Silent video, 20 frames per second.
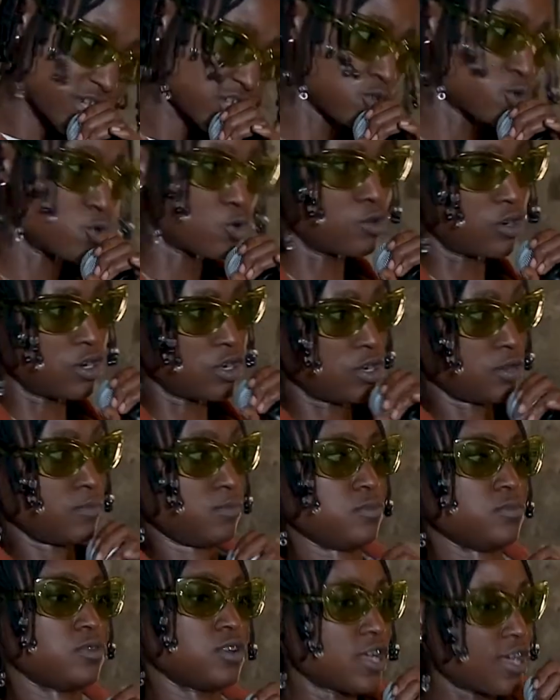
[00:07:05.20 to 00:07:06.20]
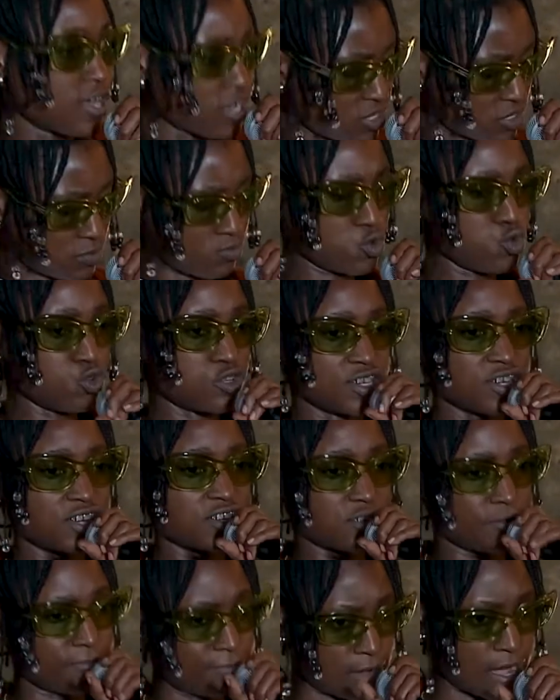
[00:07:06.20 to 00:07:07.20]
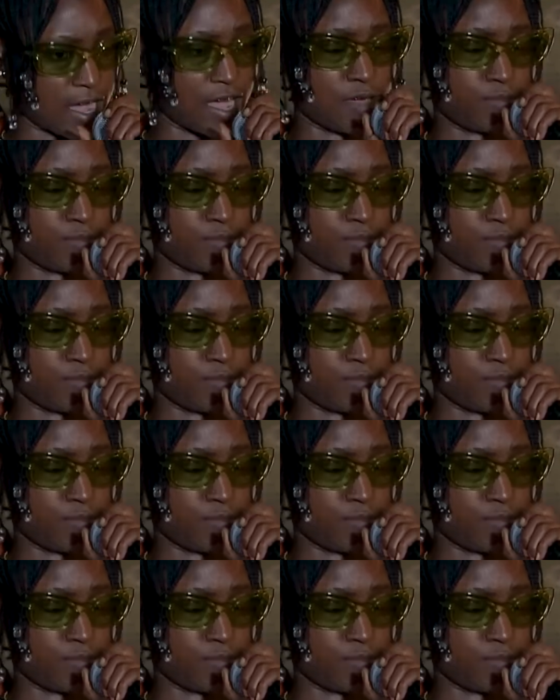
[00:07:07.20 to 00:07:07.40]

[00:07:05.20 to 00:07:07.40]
it all up. Like, it's music, it's a vibe.